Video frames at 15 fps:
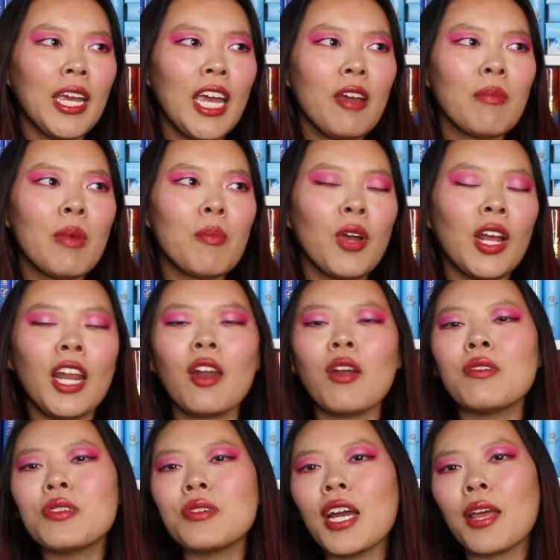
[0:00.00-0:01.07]
I can't remember. And then
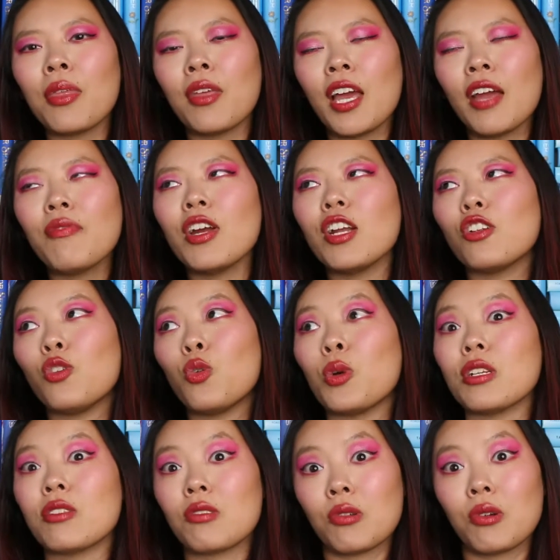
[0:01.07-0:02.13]
also, I think I've read
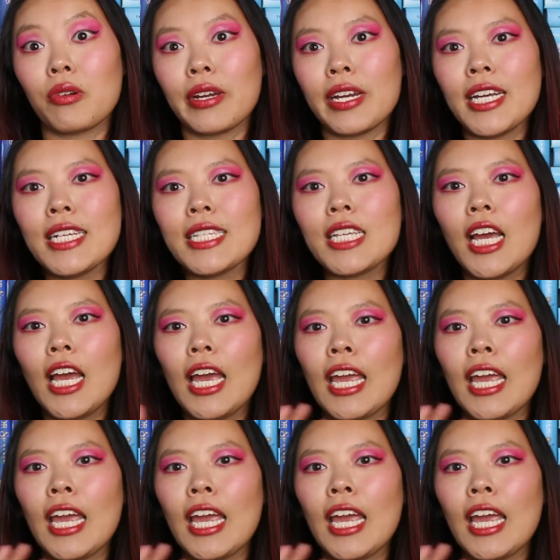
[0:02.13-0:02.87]
short stories